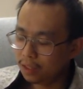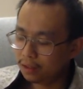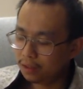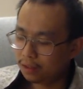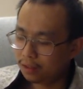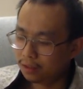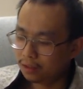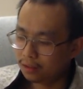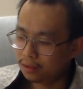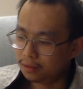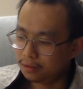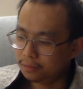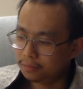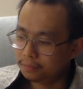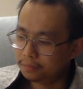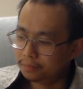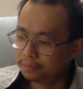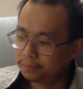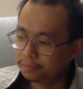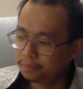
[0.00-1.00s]

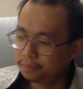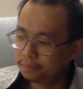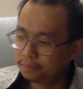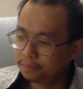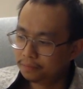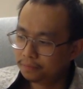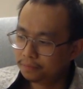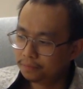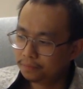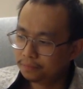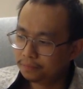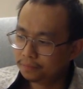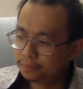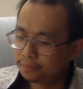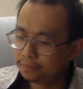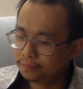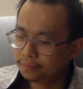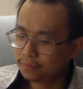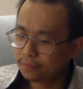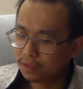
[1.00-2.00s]
Damn,
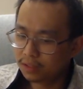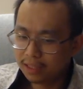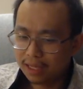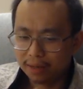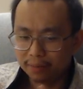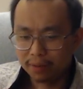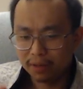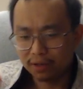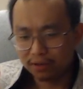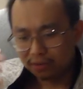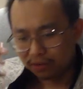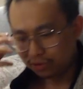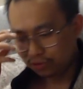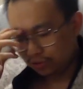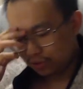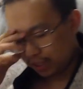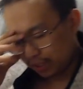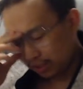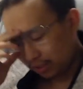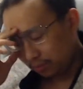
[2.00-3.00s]
I got
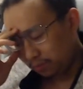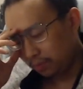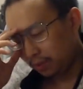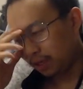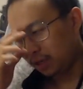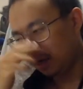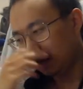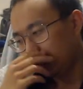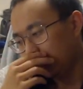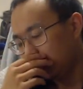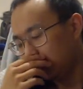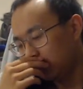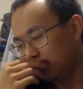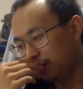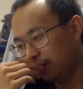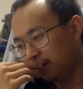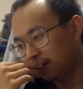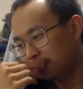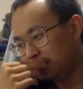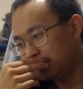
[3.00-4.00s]
distracted, but
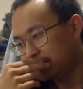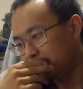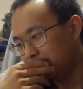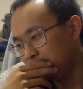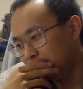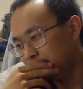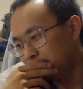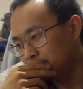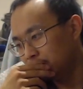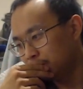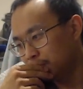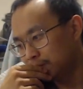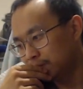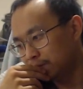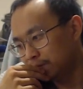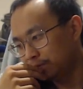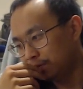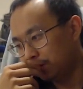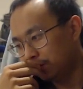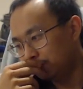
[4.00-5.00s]
I took
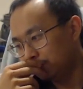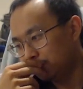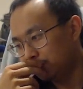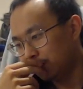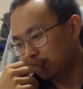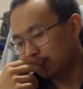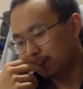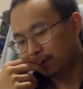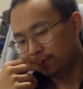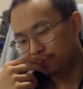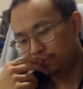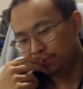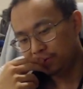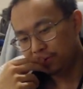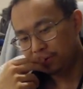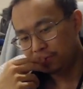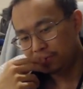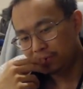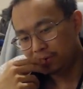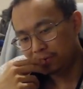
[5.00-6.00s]
myself off track. Now I
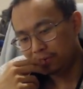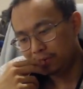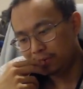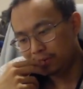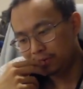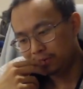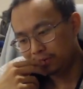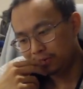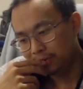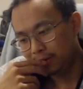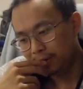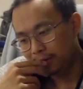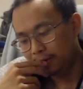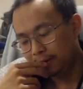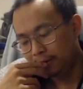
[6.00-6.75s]
forgot what I wanted to say.